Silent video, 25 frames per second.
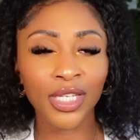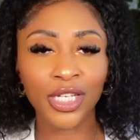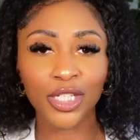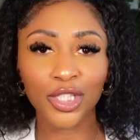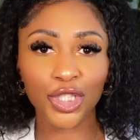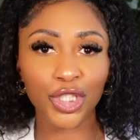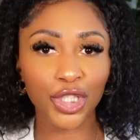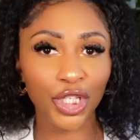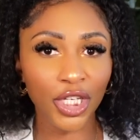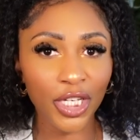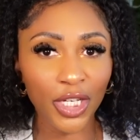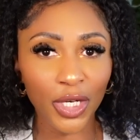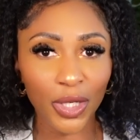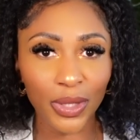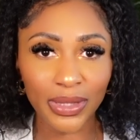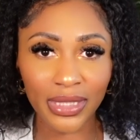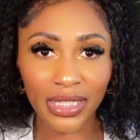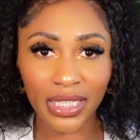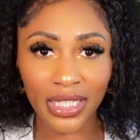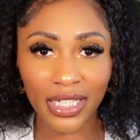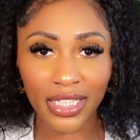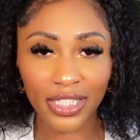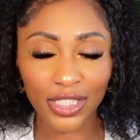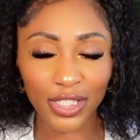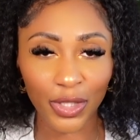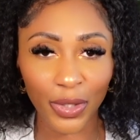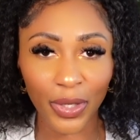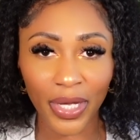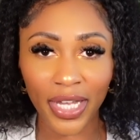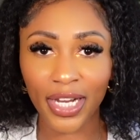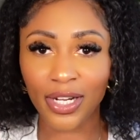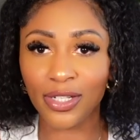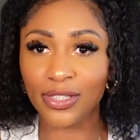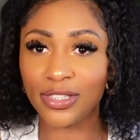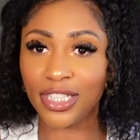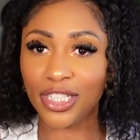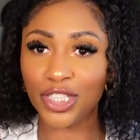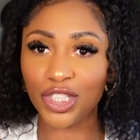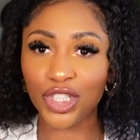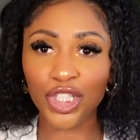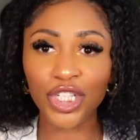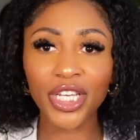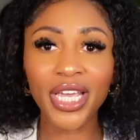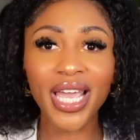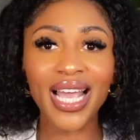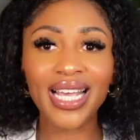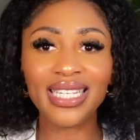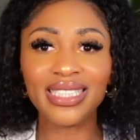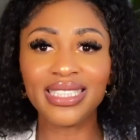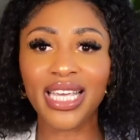she goes and gets her hair done.
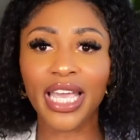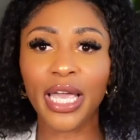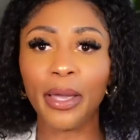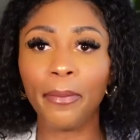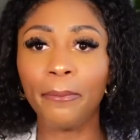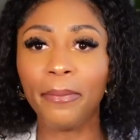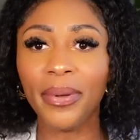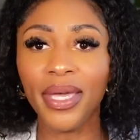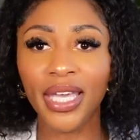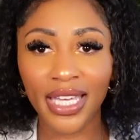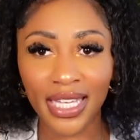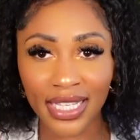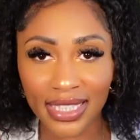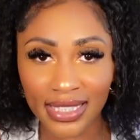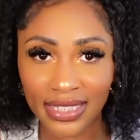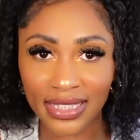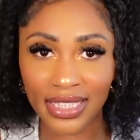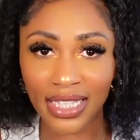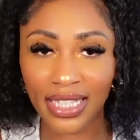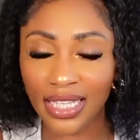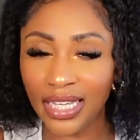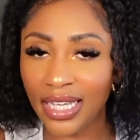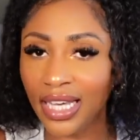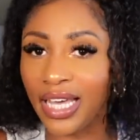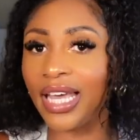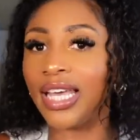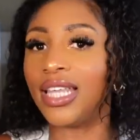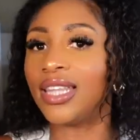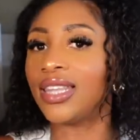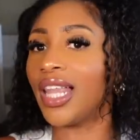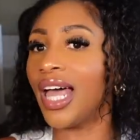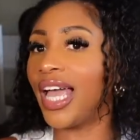She has a pixie cut,